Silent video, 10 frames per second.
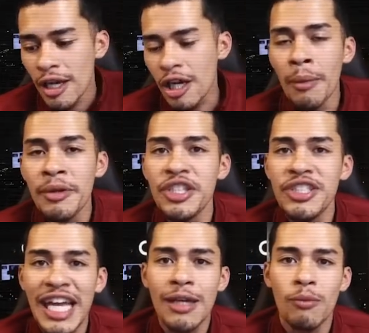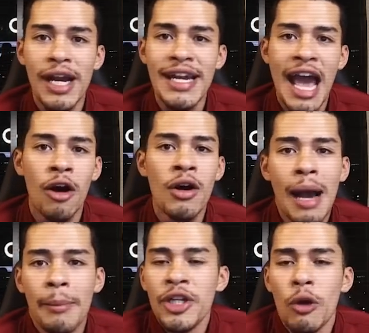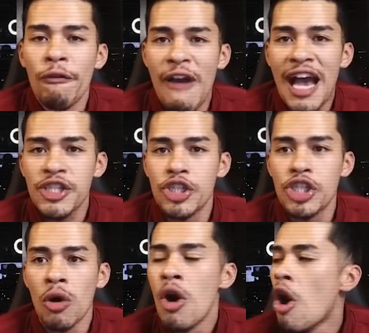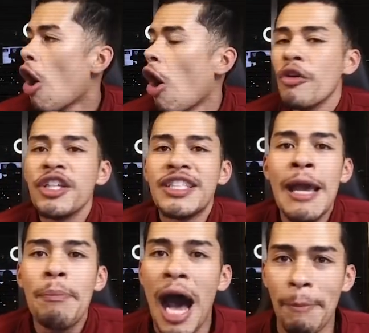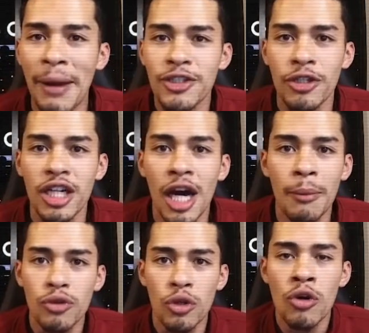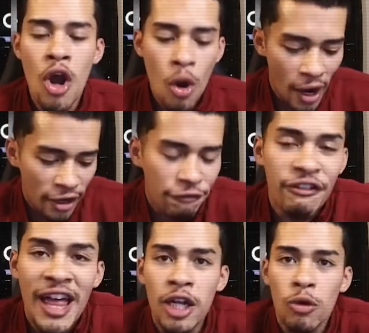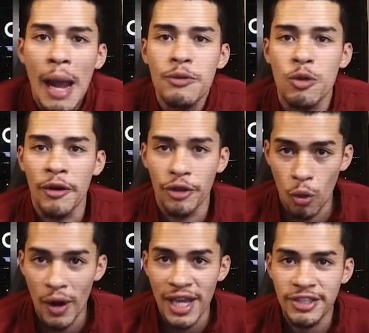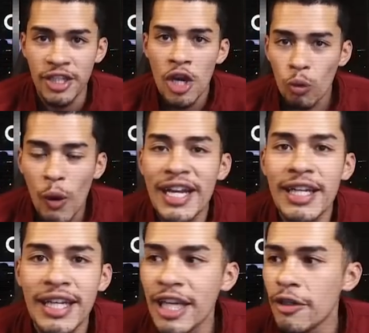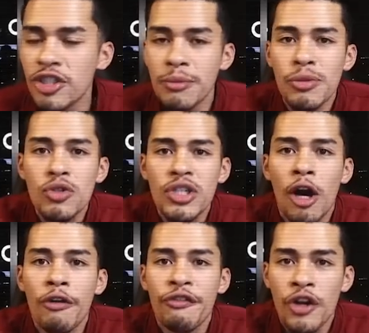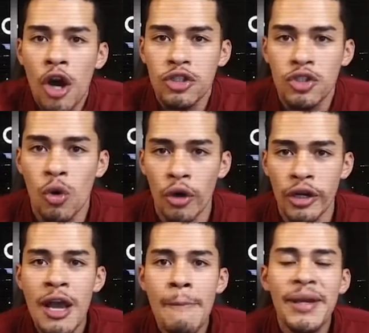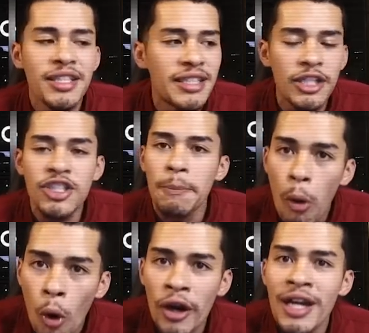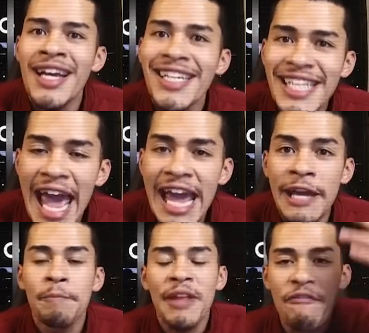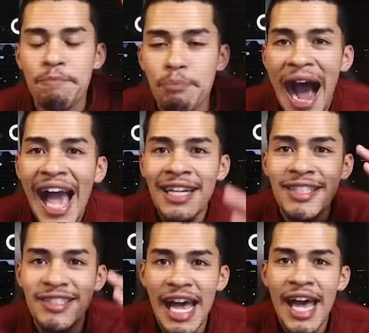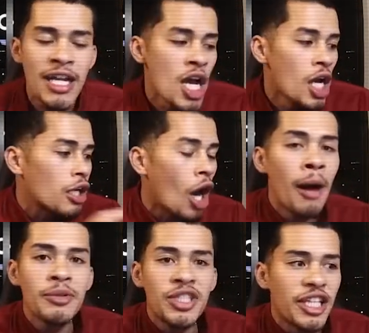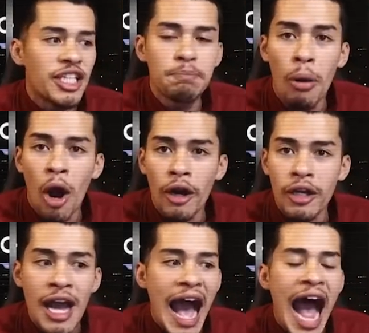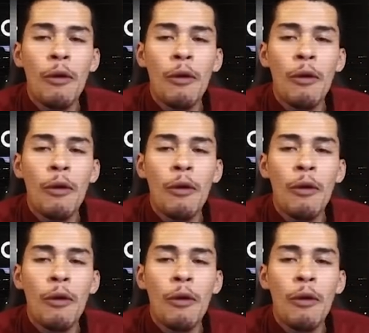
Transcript: come to the stadium right now, I'm going to do a fashion show. All these hip hop heads are going to come through wearing a flannel wrapped around their waist, ready to hear some music off of an aux cord because they support Ye. If Biden said, come to this park, I